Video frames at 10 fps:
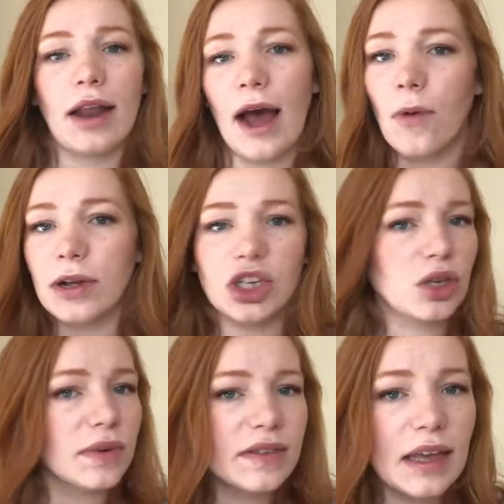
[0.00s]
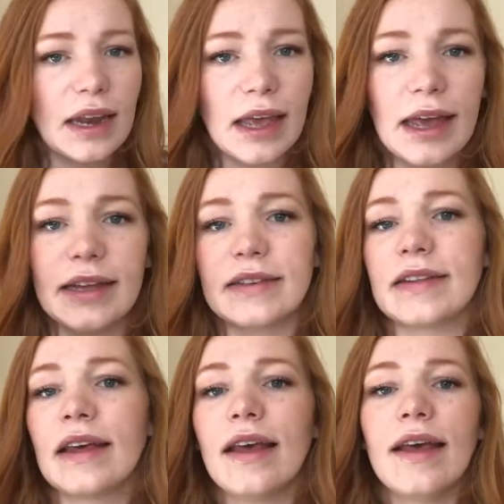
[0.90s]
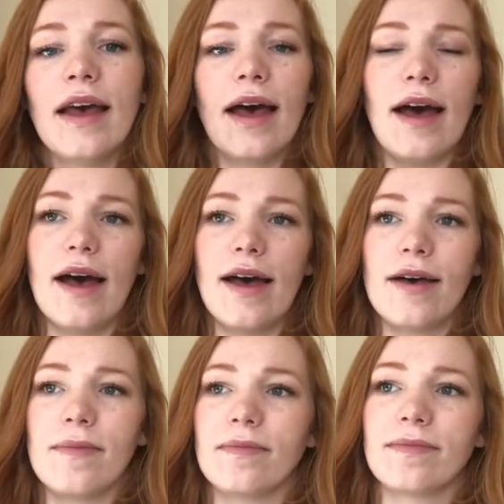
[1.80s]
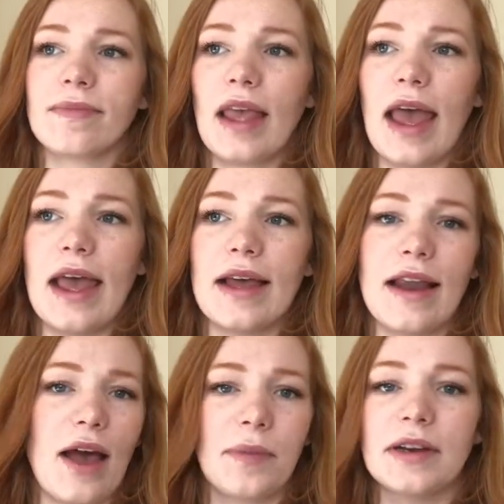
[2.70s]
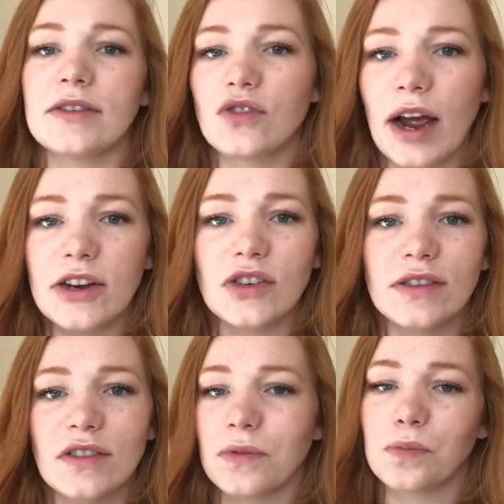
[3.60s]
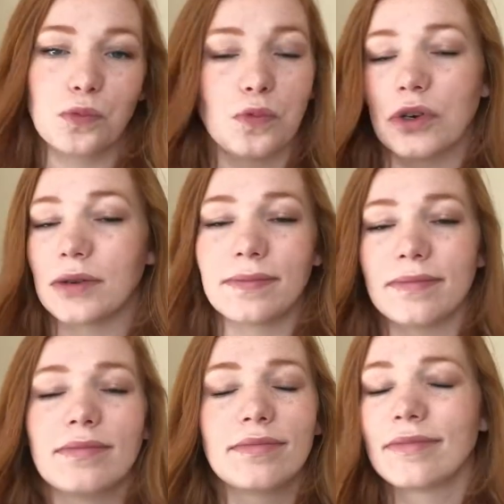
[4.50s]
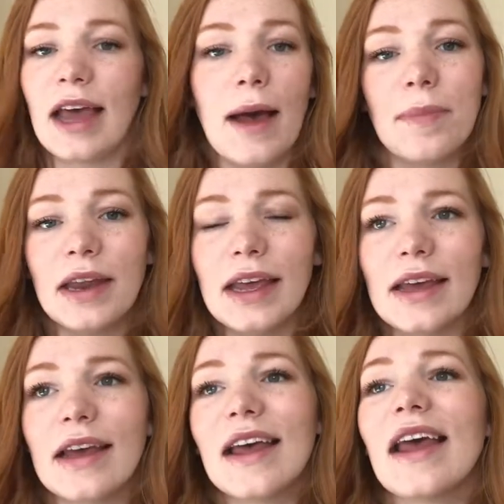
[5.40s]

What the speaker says: how well she was getting it, and how many distractions were happening.